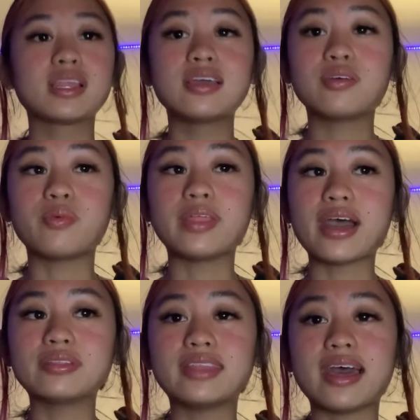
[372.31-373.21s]

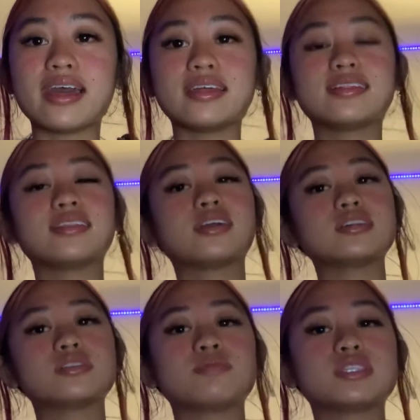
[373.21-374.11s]
without that, the
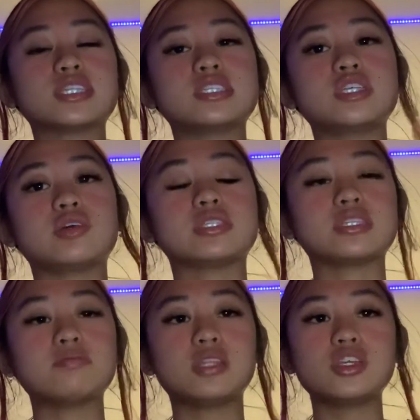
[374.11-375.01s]
customers can see you as
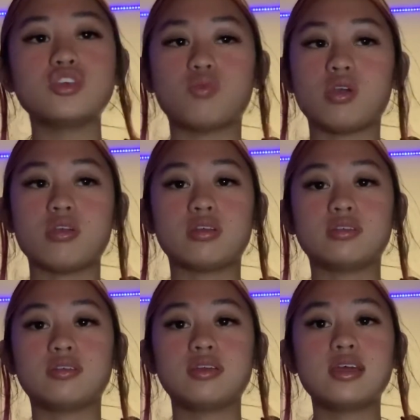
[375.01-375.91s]
something you aren't.
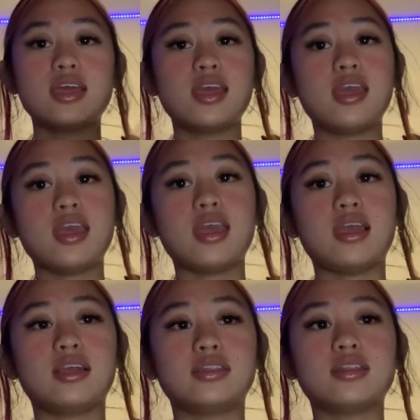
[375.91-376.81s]

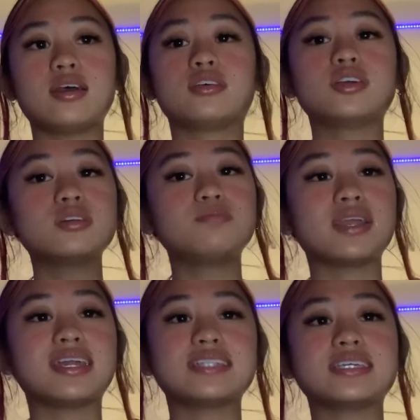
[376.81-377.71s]
And a good brand
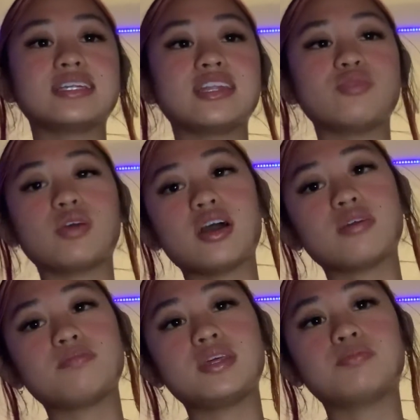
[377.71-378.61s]
identity will help
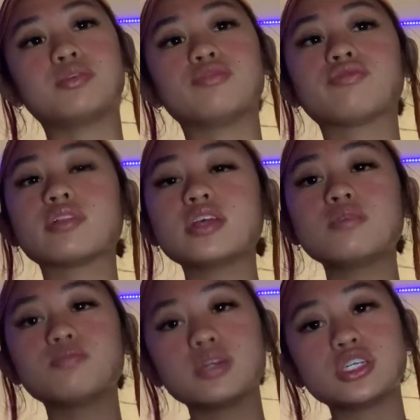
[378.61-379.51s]
people fully
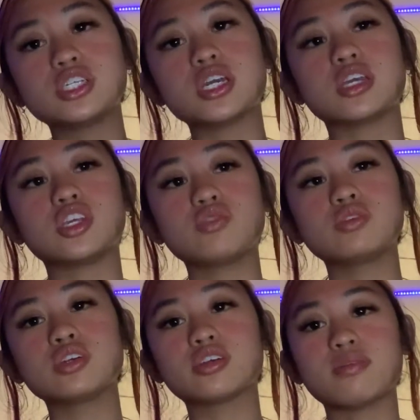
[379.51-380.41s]
appreciate you and your
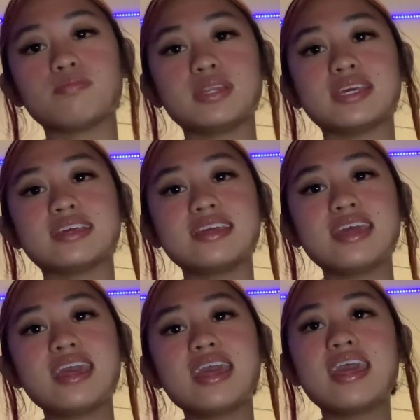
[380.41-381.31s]
company
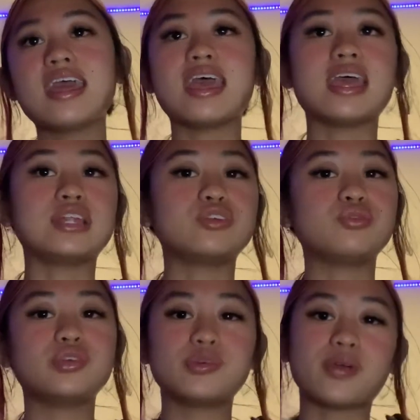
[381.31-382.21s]
and who
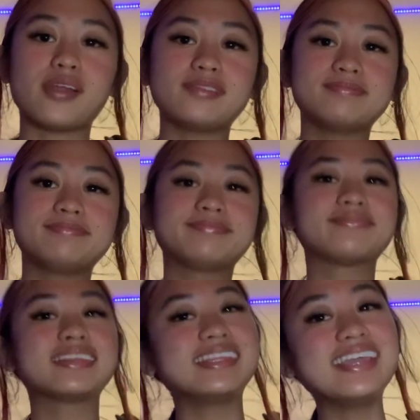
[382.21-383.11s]
you are.
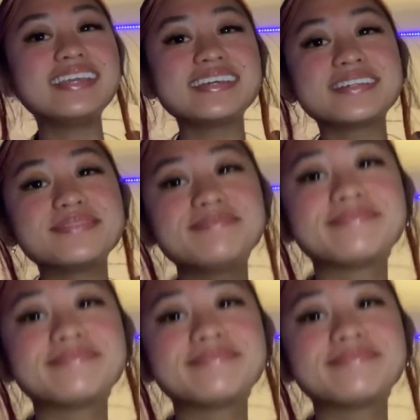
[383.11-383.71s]
Thank you.